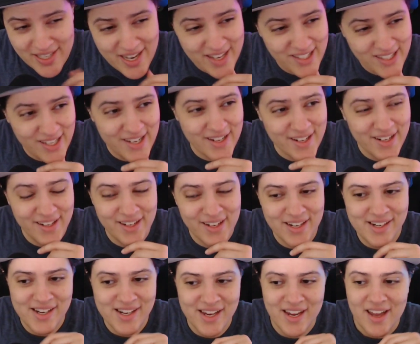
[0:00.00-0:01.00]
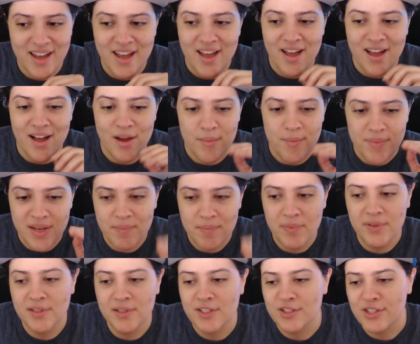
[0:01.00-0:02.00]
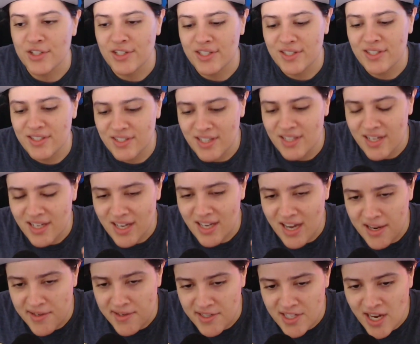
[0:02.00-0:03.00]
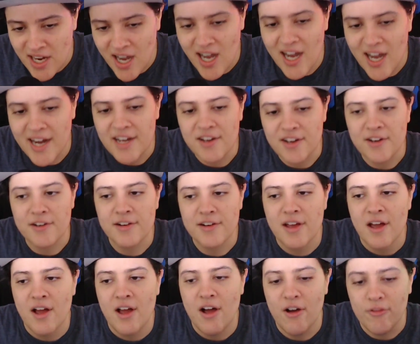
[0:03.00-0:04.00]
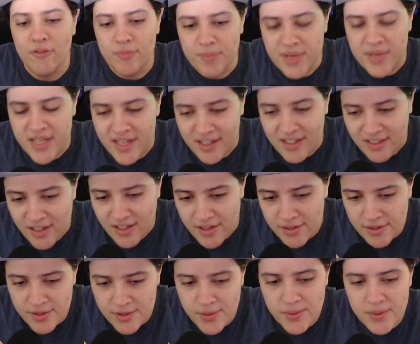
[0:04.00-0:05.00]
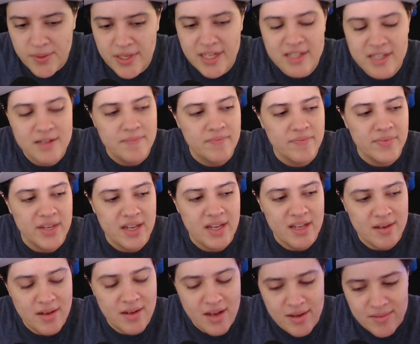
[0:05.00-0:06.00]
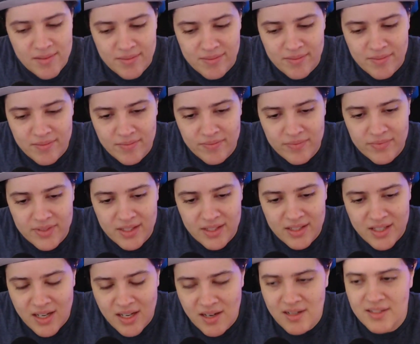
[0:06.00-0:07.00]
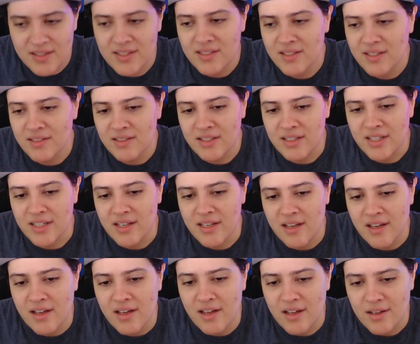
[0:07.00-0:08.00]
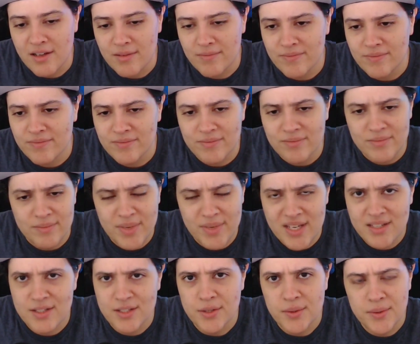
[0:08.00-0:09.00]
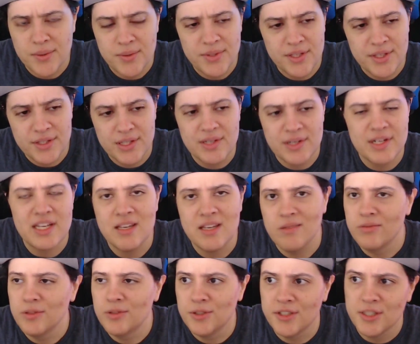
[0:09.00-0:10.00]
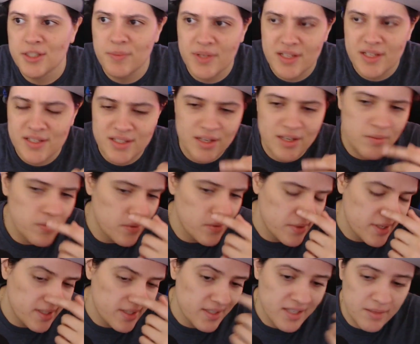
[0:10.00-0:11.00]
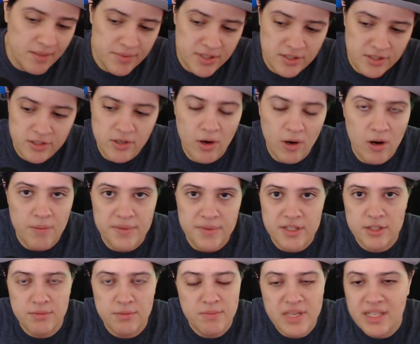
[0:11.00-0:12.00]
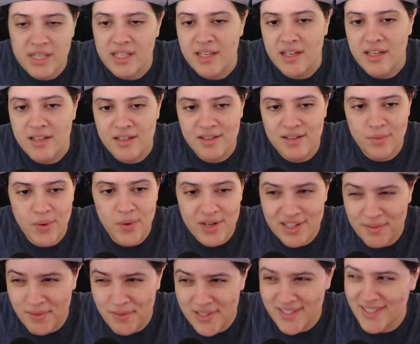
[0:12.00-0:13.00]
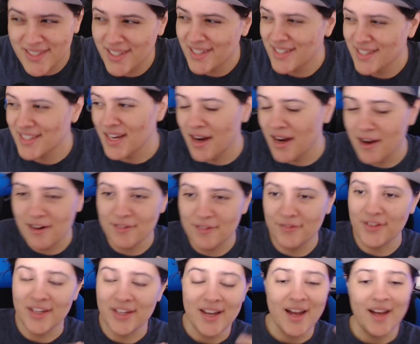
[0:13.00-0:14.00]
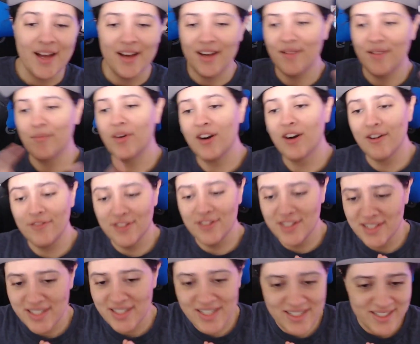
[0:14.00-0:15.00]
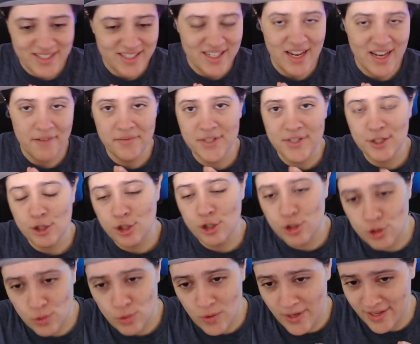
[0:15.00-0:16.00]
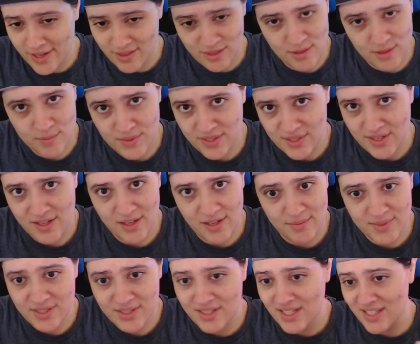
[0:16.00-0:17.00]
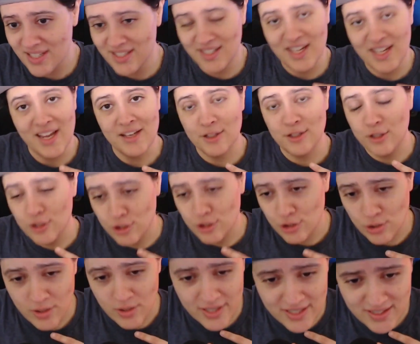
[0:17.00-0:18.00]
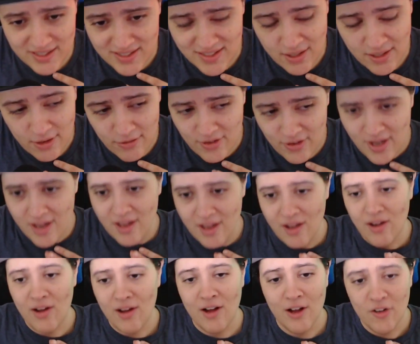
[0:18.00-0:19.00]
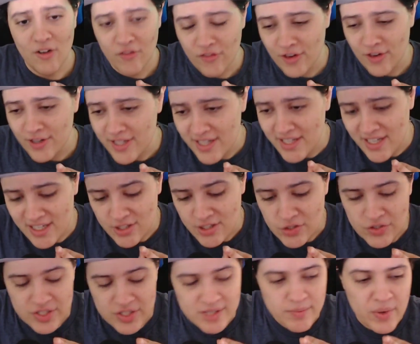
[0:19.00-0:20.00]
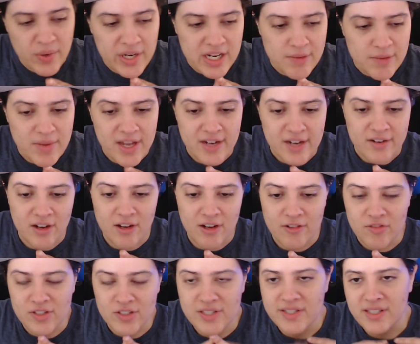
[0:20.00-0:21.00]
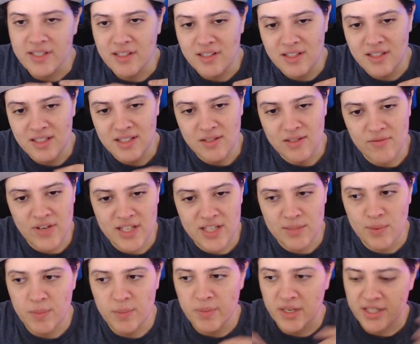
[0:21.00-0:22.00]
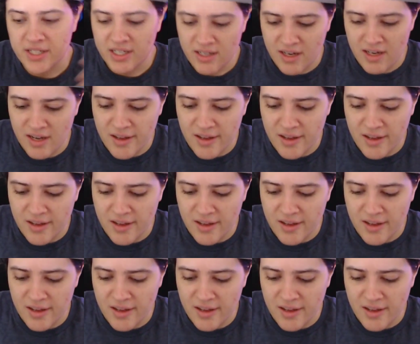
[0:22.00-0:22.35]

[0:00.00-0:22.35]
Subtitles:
at the end of the day. People are just sick and tired of being annoyed and constantly being told that they're evil just because they won't accept garbage media. We're sick and tired of it. Marvel and DC have destroyed themselves. Disney has destroyed itself. All for ESG money, man. All for this investment money,